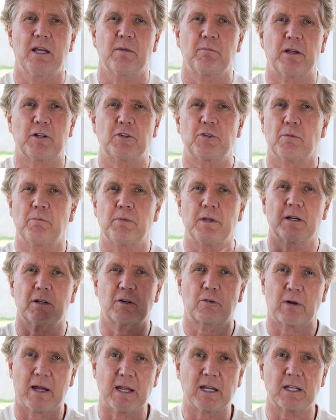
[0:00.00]
but you'll be a
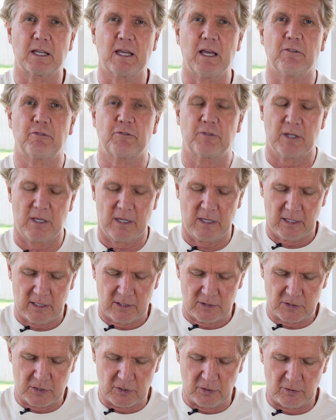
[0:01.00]
great gift
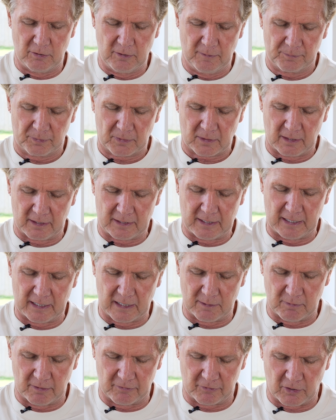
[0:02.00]
to the
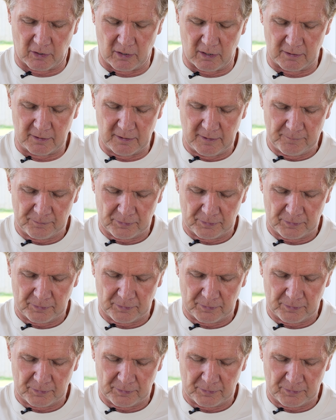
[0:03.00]
kingdom of God